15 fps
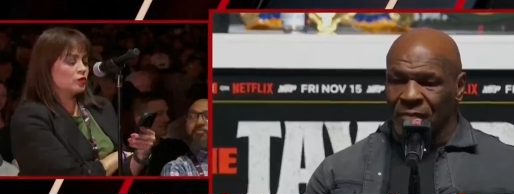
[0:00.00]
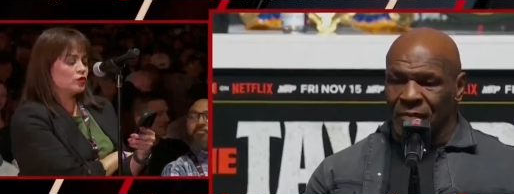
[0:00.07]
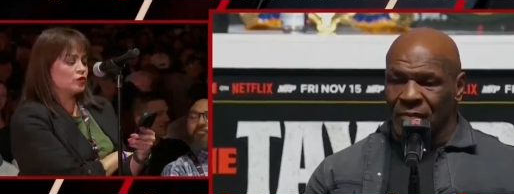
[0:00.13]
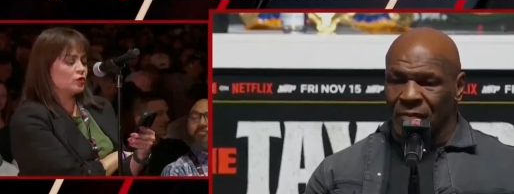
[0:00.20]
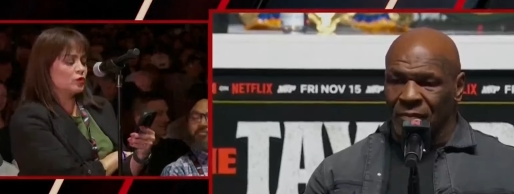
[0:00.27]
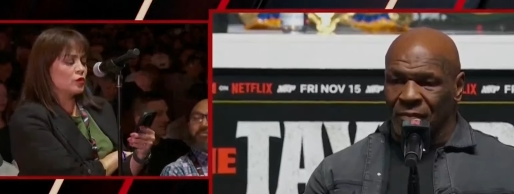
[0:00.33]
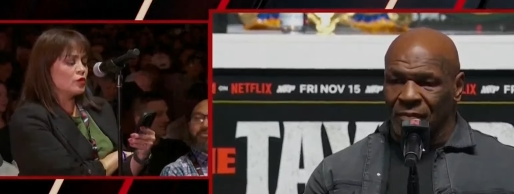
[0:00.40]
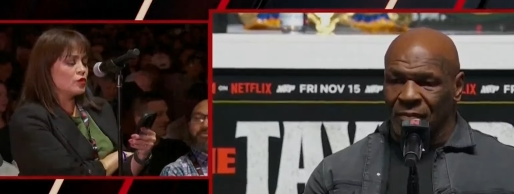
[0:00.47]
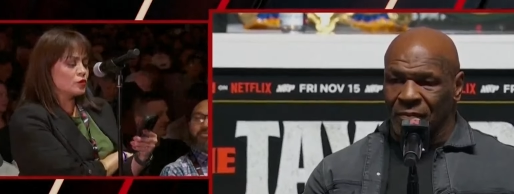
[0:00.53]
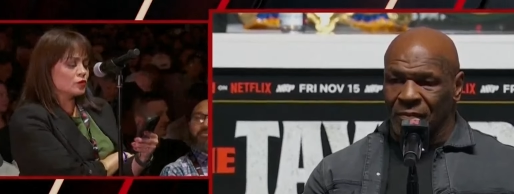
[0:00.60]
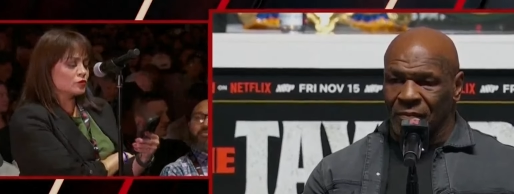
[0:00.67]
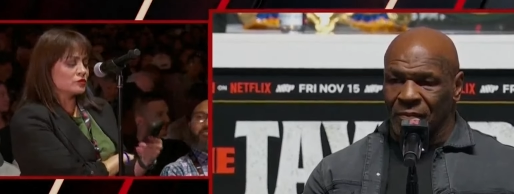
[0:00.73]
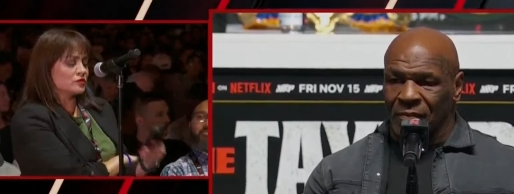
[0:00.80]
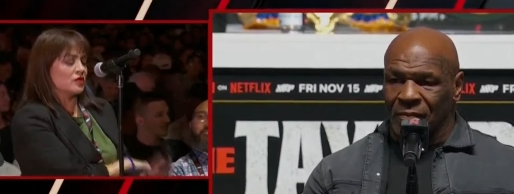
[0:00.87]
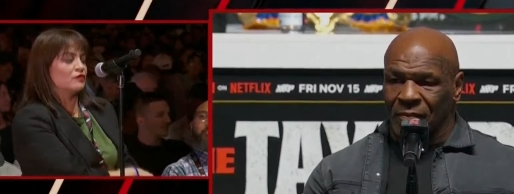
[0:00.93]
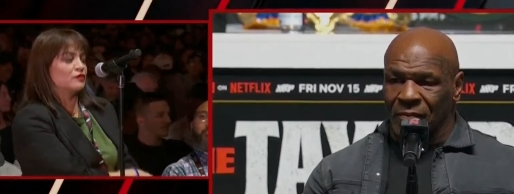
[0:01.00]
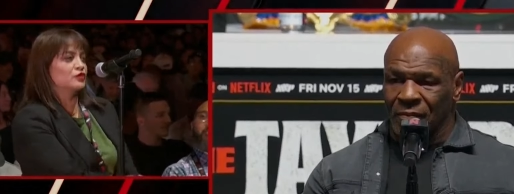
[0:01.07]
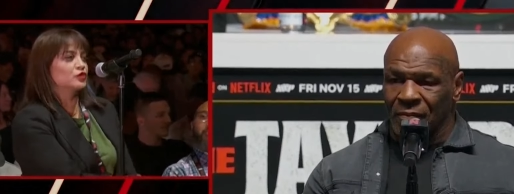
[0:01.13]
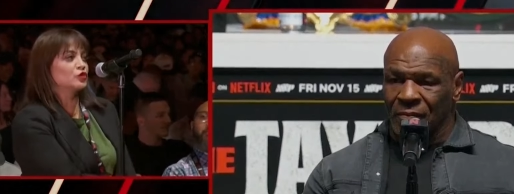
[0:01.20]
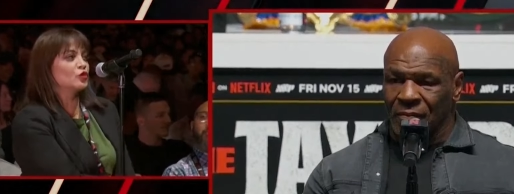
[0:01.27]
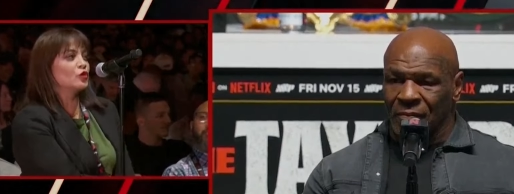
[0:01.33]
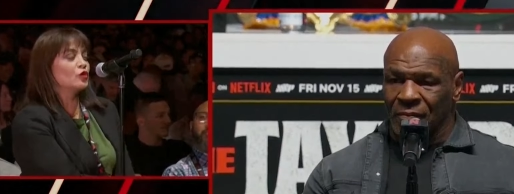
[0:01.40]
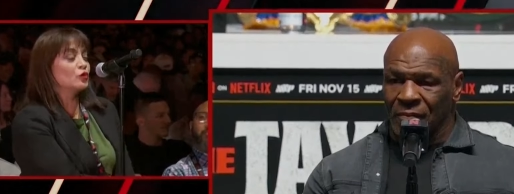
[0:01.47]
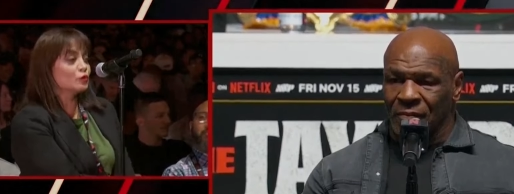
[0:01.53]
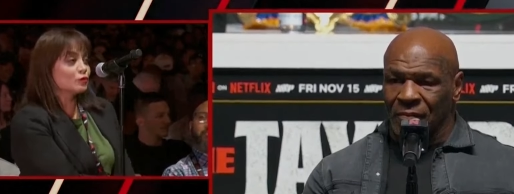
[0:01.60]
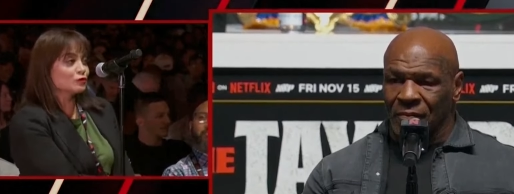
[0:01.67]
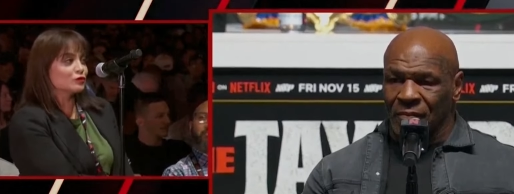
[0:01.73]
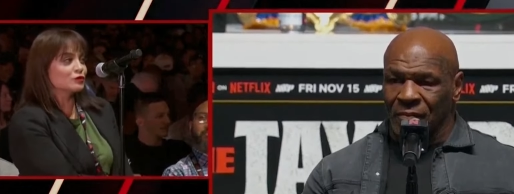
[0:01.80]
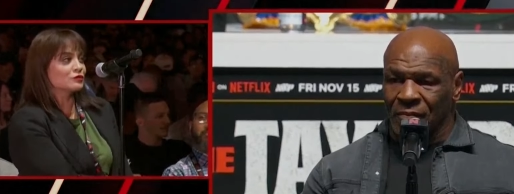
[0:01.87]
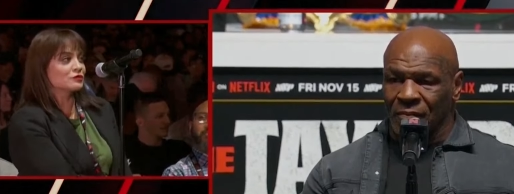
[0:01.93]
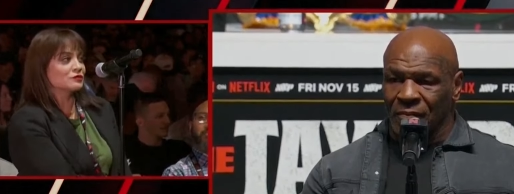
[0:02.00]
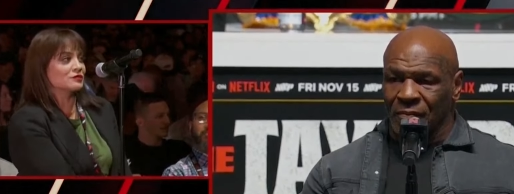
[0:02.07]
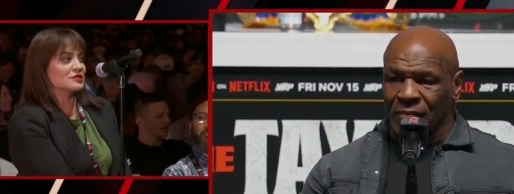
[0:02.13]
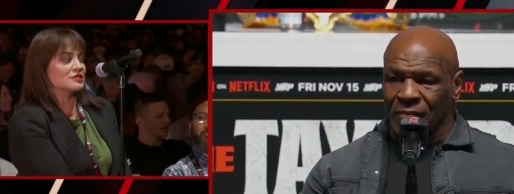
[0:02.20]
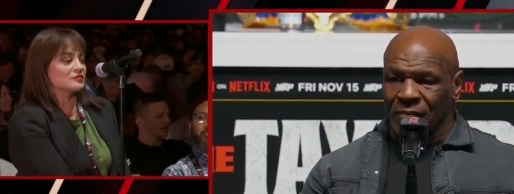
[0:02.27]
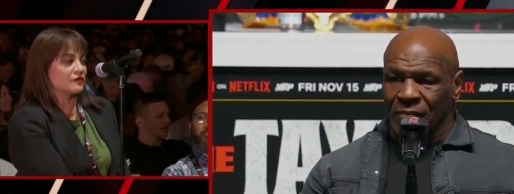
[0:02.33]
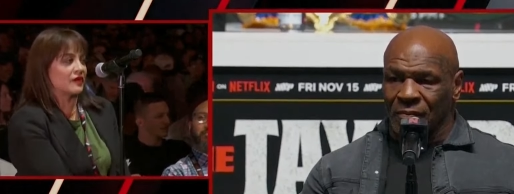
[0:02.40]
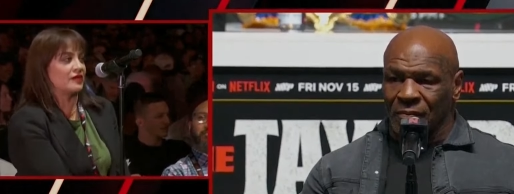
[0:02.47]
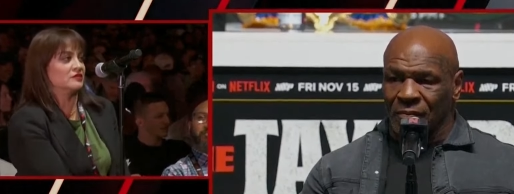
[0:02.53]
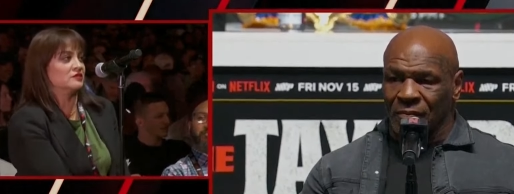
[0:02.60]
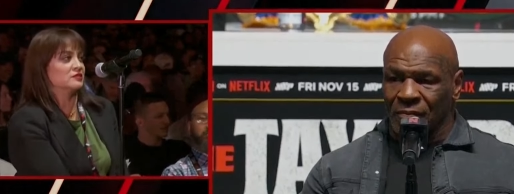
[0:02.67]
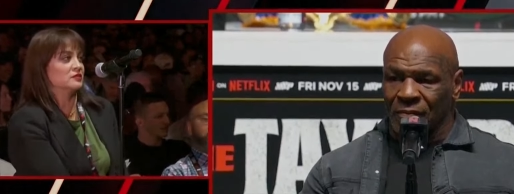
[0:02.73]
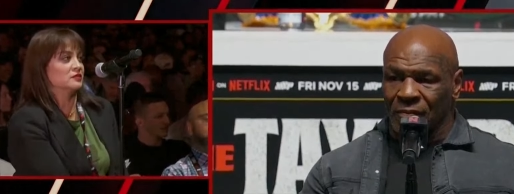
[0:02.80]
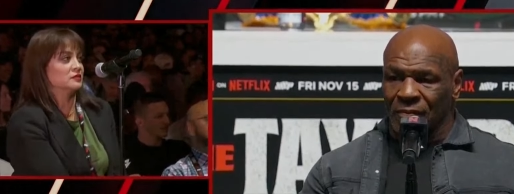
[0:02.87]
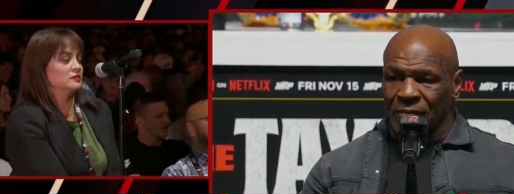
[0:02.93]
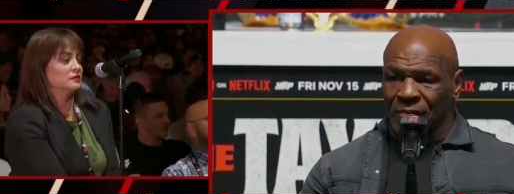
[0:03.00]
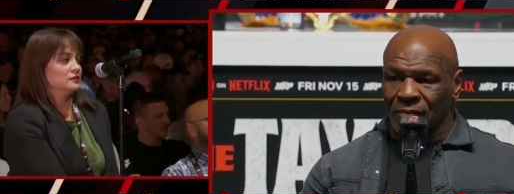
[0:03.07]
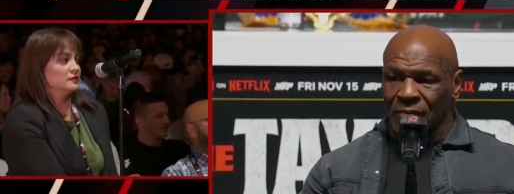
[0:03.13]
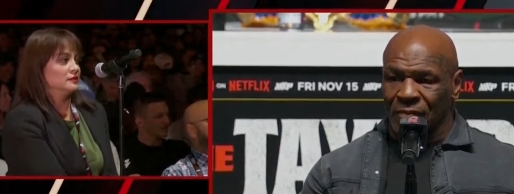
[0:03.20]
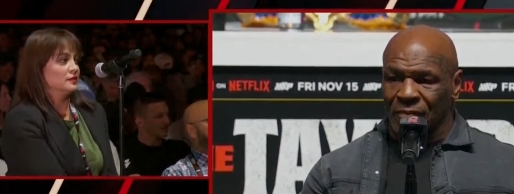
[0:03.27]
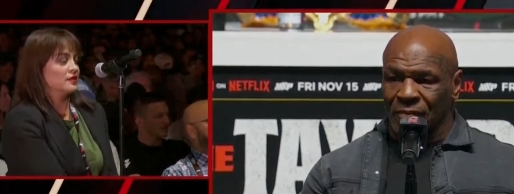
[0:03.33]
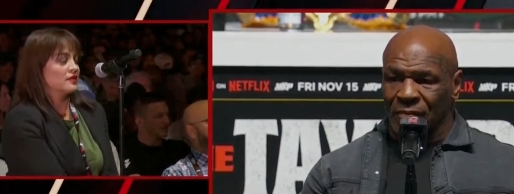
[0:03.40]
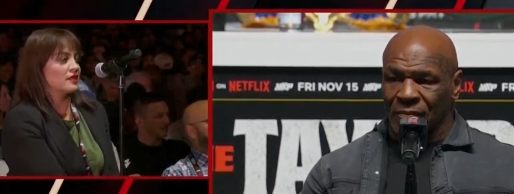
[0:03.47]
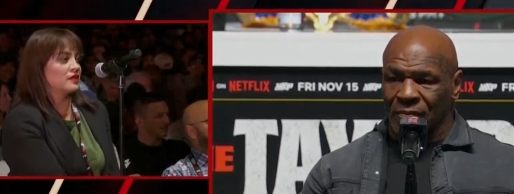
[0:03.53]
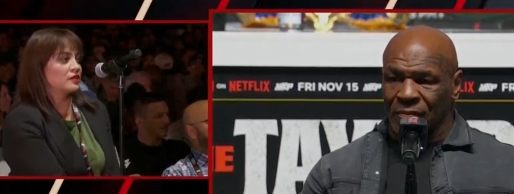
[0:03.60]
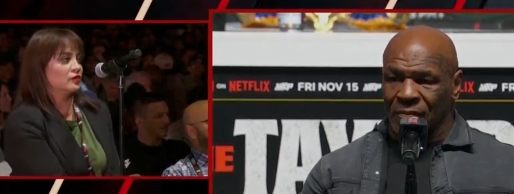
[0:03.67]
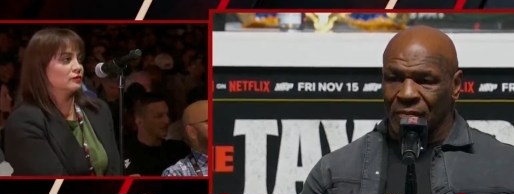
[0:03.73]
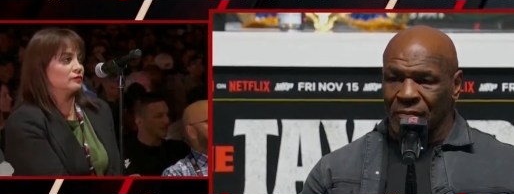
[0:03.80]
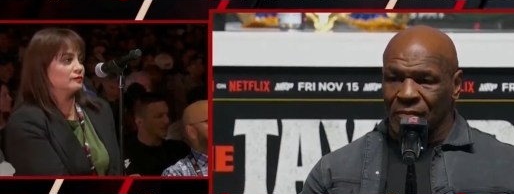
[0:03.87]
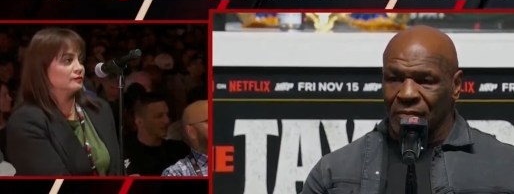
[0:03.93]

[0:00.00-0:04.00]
Speaker 1: you lose, if you lose this fight, thank you.